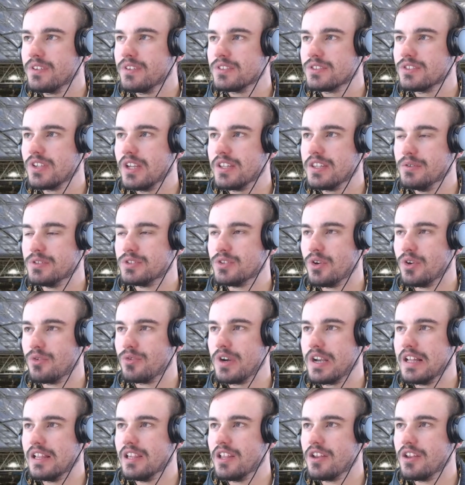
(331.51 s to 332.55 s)
So there was
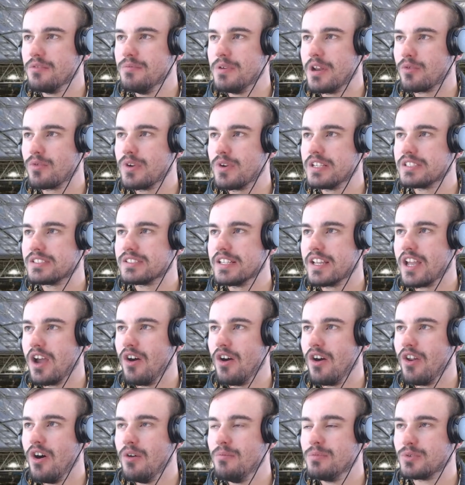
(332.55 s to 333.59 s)
already a little bit of wrestling
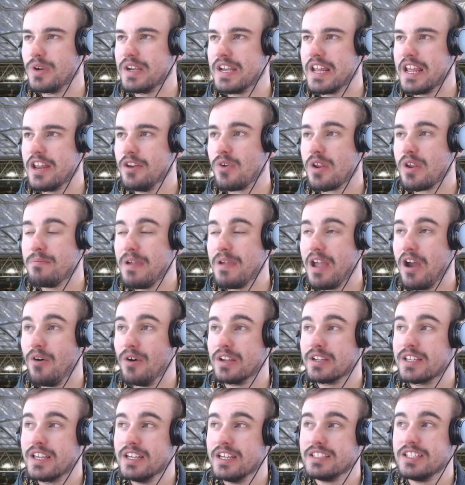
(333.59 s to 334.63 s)
going on between Henry Bell
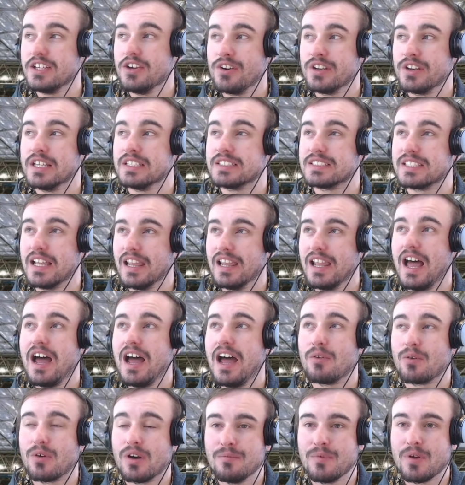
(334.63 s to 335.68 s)
and Kitione
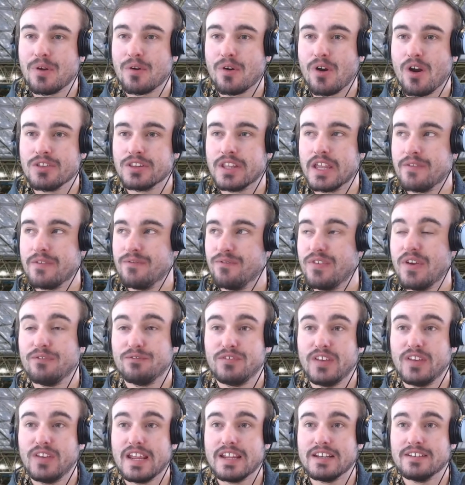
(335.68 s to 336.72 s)
Salawa, and we were only
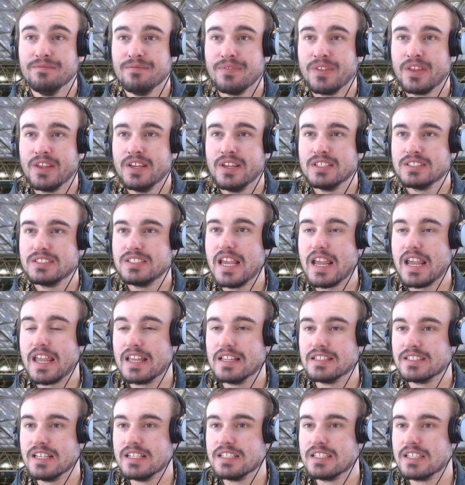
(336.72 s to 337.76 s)
15
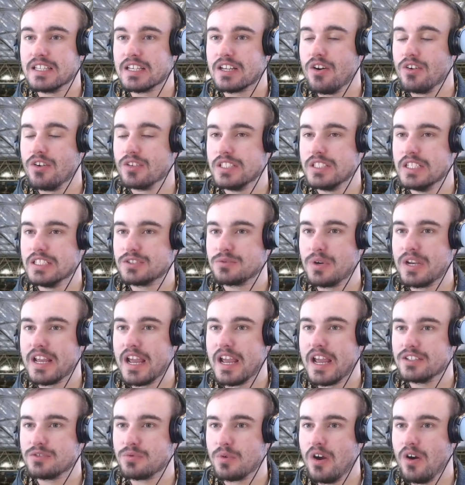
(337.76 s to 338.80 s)
seconds into the contest.
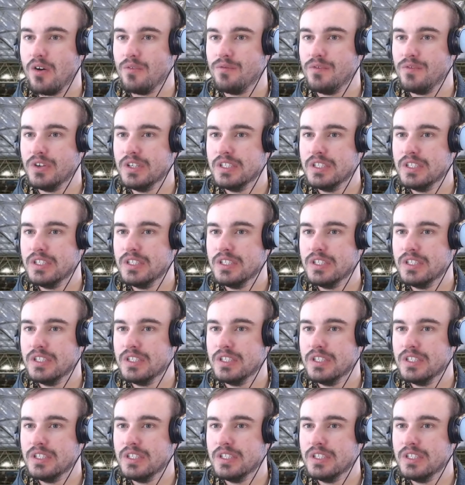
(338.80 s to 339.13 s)
28-12